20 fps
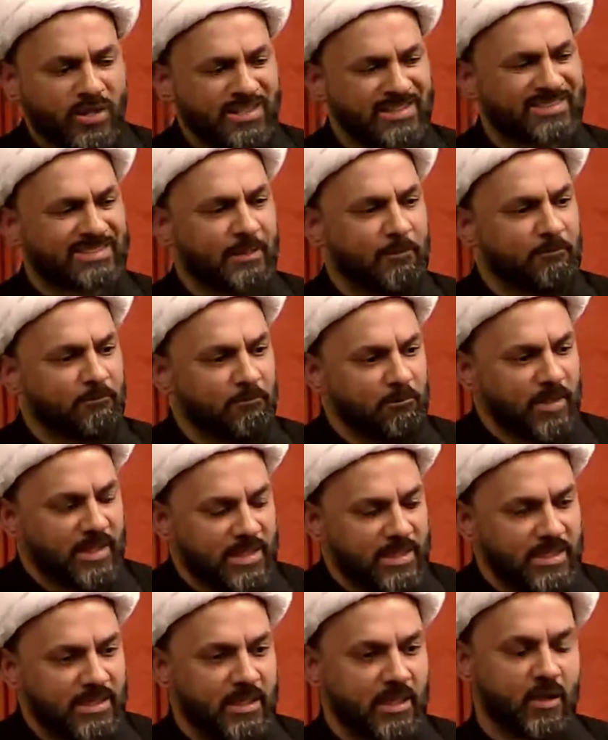is the
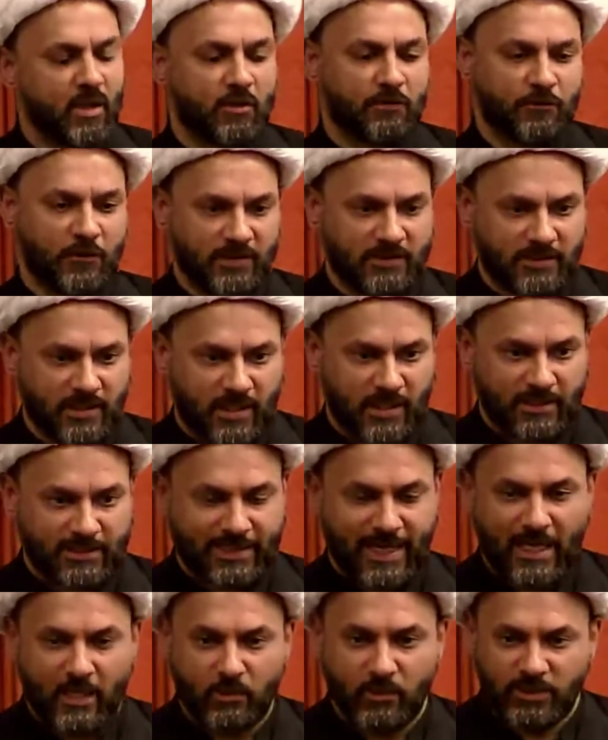meaning of fata?
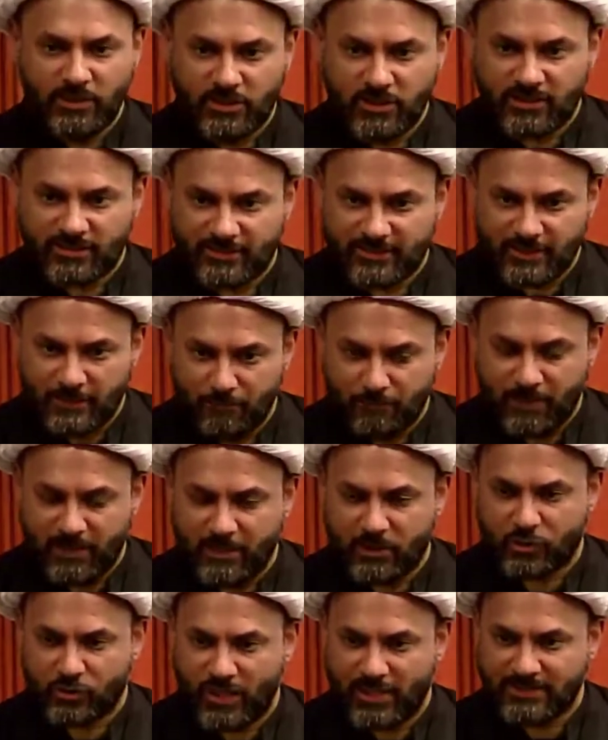Can we just simply
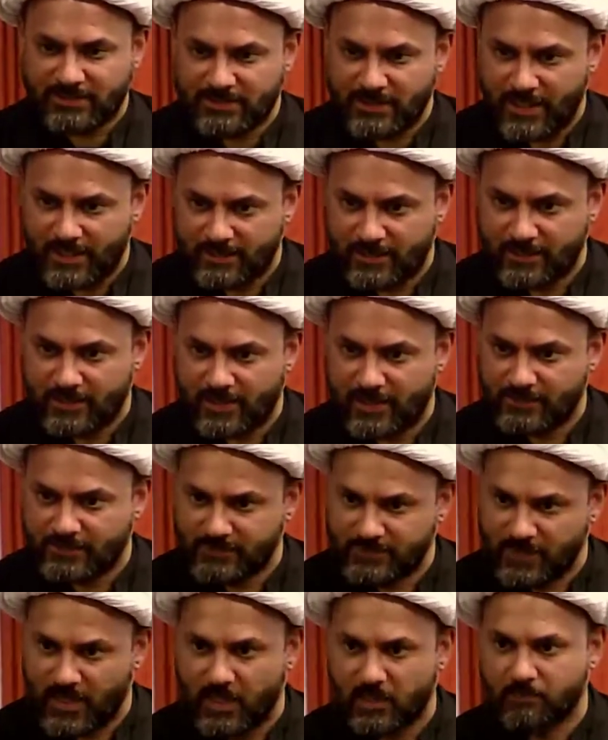translate it as
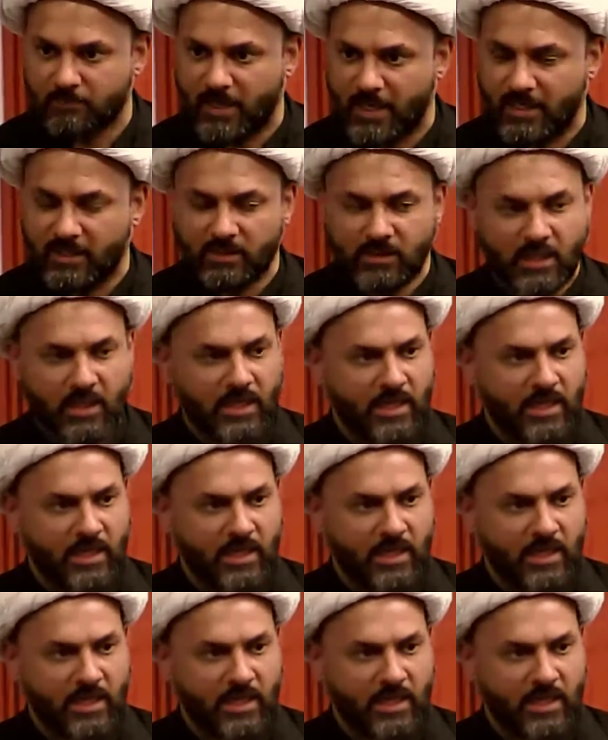young man?